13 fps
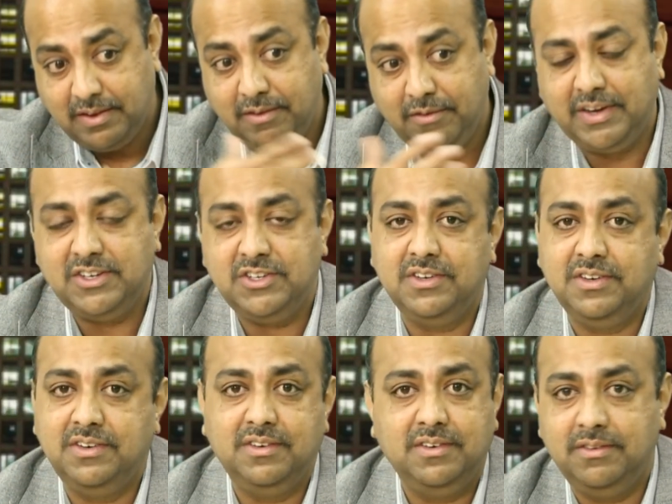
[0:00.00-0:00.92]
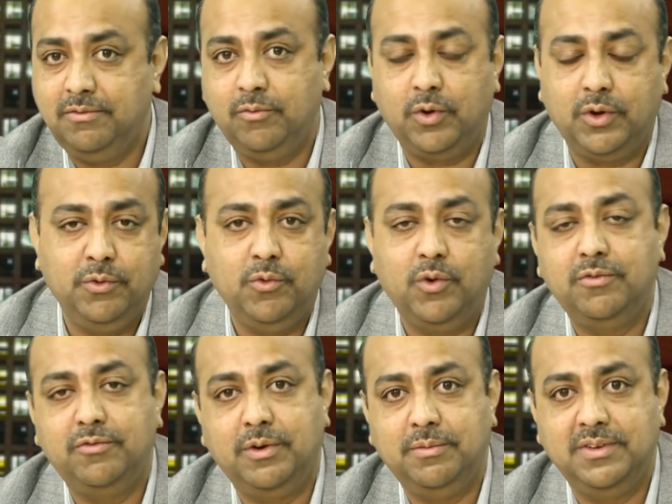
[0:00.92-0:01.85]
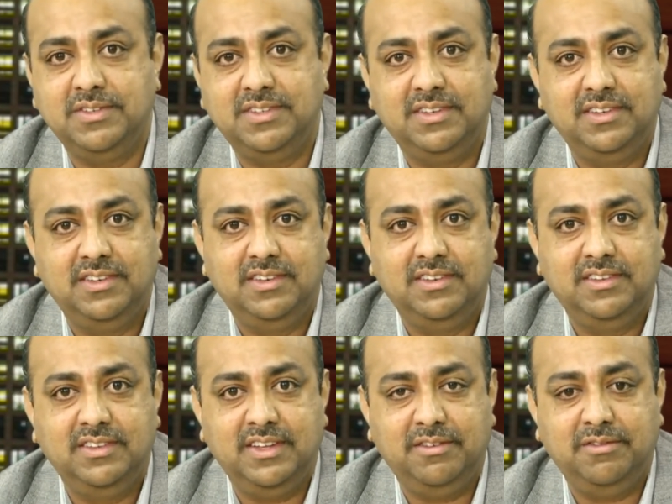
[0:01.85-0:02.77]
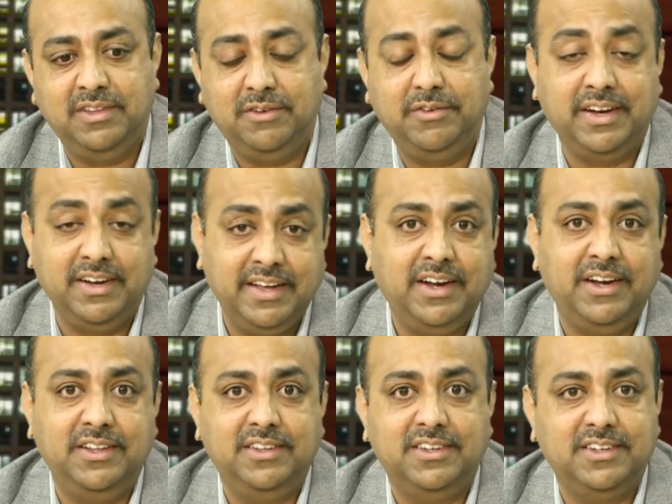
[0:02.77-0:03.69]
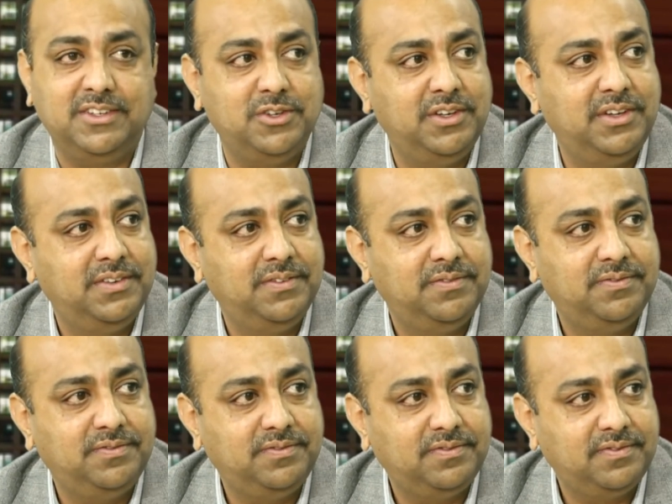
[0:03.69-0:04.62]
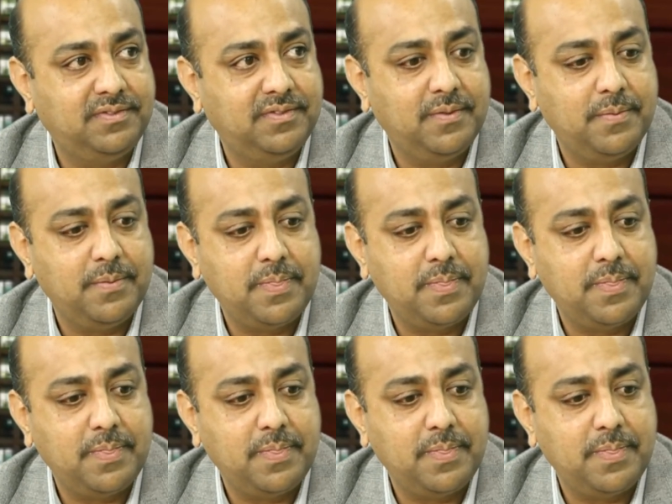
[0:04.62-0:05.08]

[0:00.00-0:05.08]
We can what you want from us, that we can guarantee that actually.